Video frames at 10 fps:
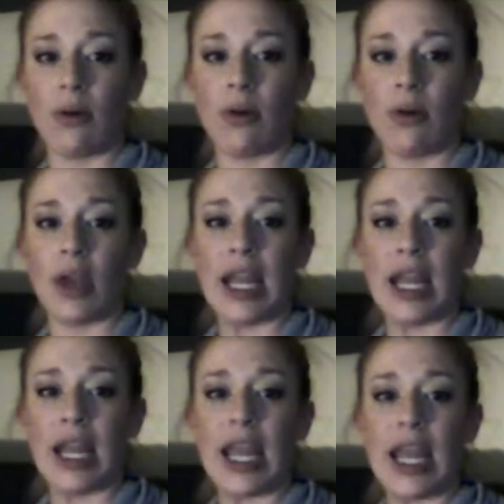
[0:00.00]
it
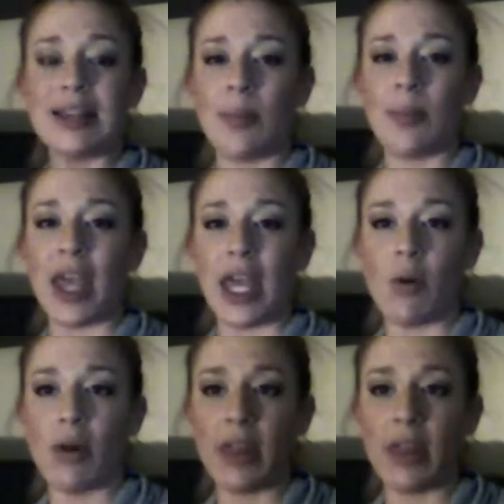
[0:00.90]
ends up
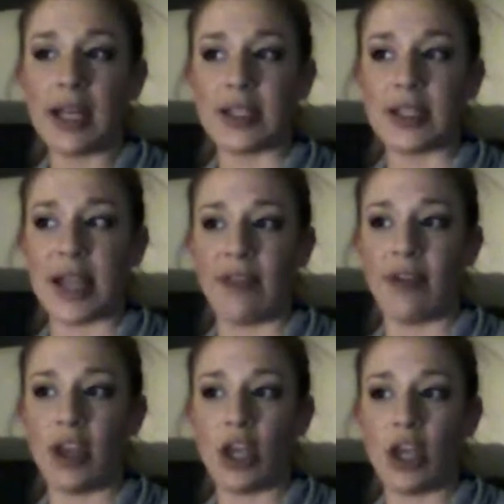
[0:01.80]
equaling to saving
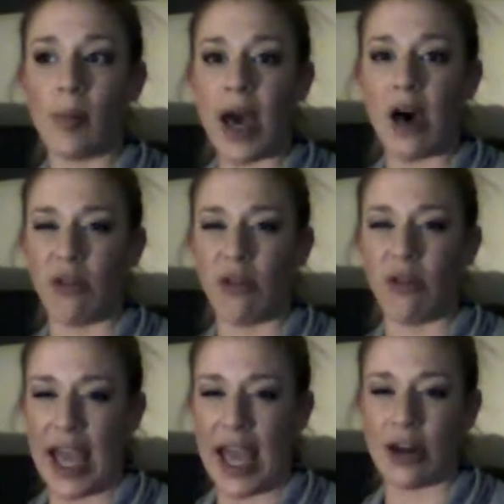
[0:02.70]
you about like $8
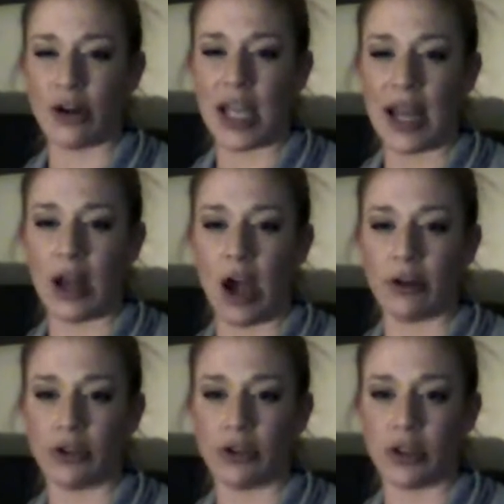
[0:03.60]
or $10 a
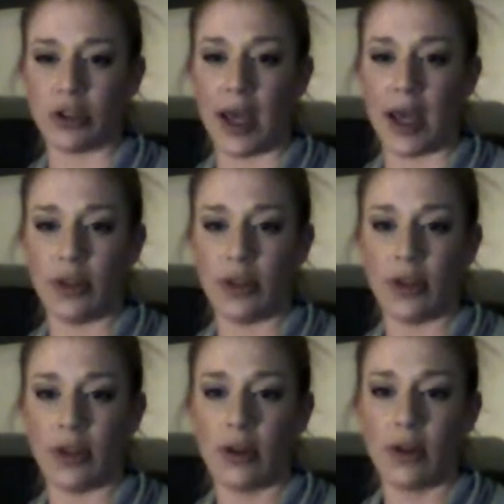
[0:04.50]
month
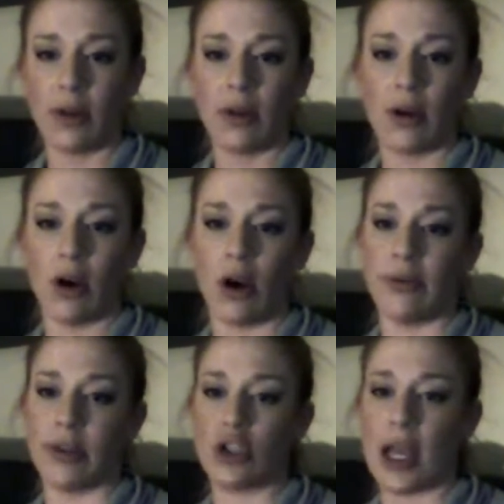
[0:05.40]

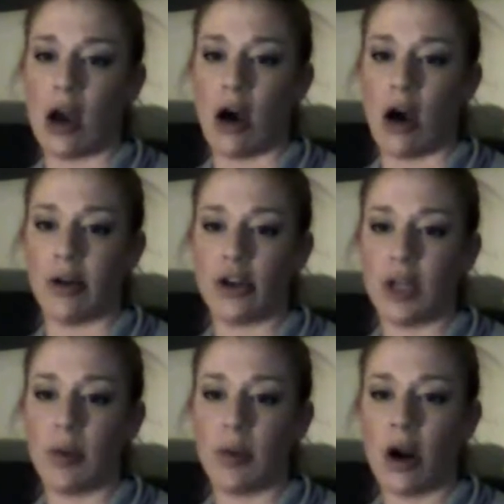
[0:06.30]
on the Shakeology
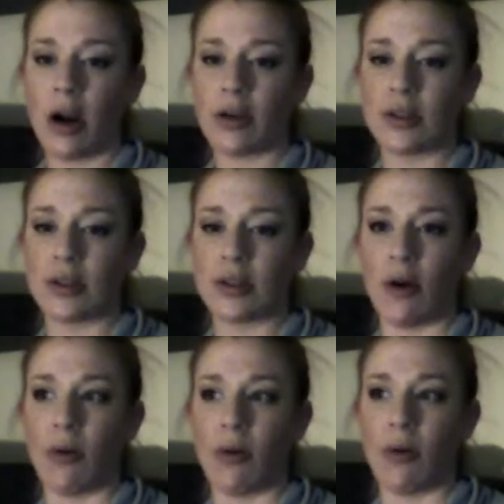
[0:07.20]
part.
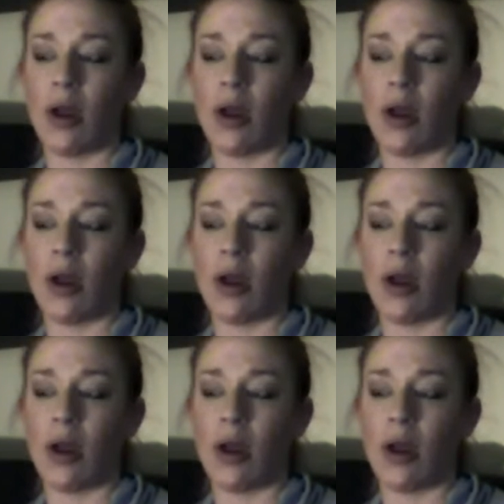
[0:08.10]
So